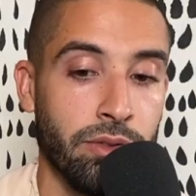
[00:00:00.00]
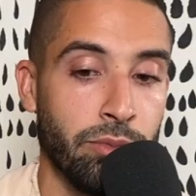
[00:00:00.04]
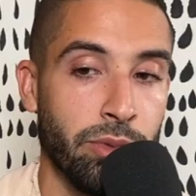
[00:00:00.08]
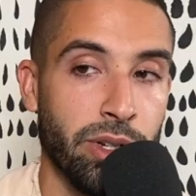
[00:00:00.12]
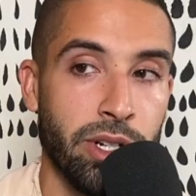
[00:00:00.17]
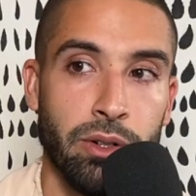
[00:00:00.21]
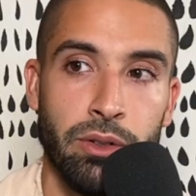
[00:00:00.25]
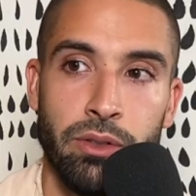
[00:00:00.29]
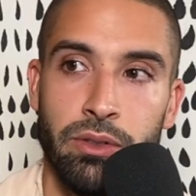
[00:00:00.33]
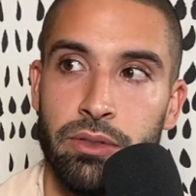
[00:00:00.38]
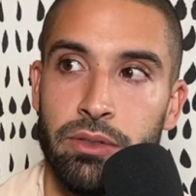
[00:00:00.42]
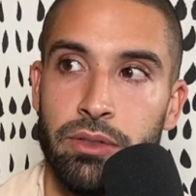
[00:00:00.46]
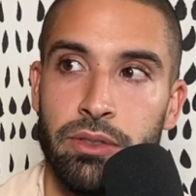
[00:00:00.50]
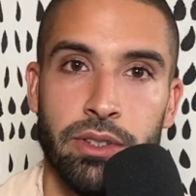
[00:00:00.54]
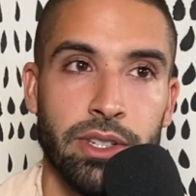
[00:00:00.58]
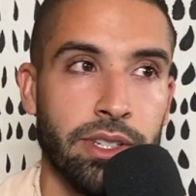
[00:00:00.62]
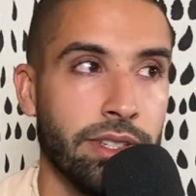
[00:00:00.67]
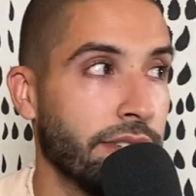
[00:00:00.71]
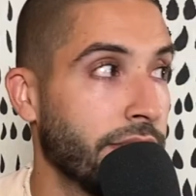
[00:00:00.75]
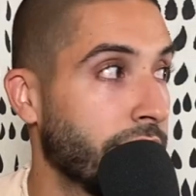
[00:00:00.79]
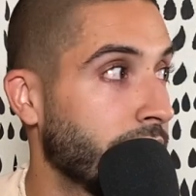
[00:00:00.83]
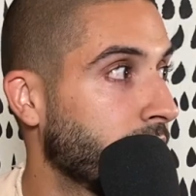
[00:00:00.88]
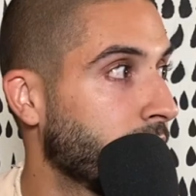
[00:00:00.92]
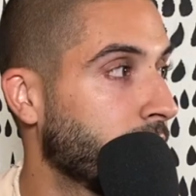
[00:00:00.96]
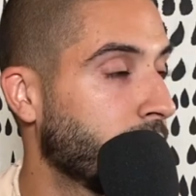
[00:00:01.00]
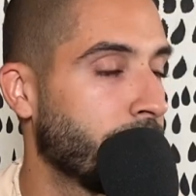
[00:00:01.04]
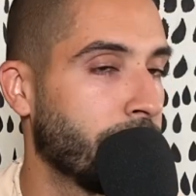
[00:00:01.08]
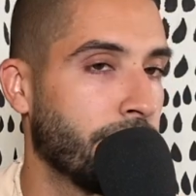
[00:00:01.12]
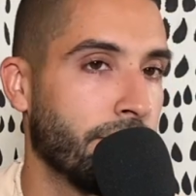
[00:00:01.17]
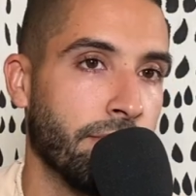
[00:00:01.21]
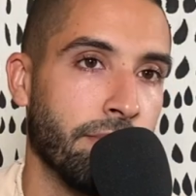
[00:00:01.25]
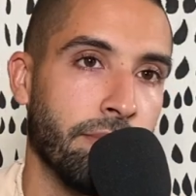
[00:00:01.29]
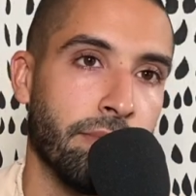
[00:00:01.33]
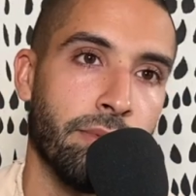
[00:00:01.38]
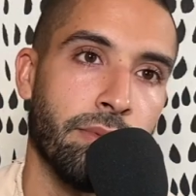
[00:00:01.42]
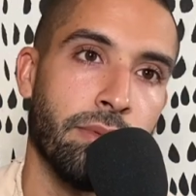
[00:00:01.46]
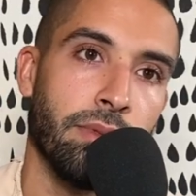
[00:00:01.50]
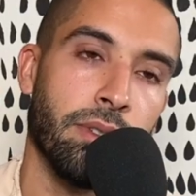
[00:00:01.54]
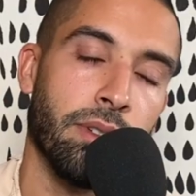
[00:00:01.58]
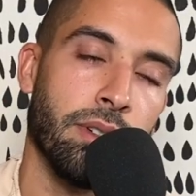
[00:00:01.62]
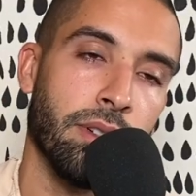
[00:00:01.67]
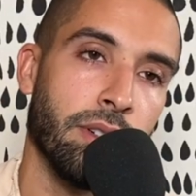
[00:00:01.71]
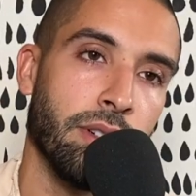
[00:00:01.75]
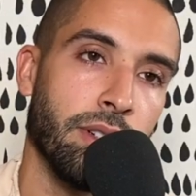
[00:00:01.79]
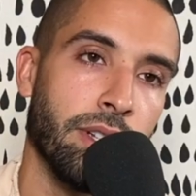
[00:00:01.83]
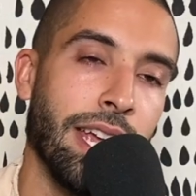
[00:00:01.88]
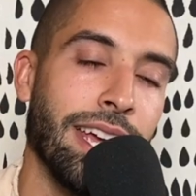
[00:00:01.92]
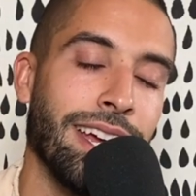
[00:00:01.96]
we don't. This is.
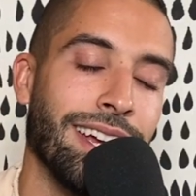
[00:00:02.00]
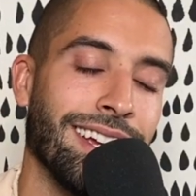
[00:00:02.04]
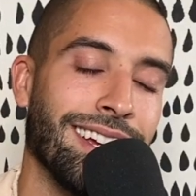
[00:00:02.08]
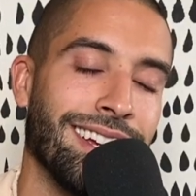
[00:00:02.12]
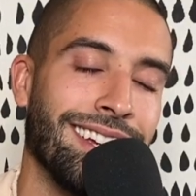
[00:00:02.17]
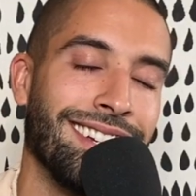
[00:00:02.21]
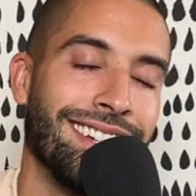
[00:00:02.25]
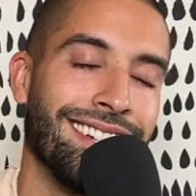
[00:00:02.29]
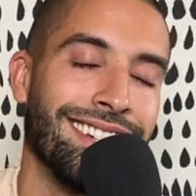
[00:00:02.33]
Yeah. yeah.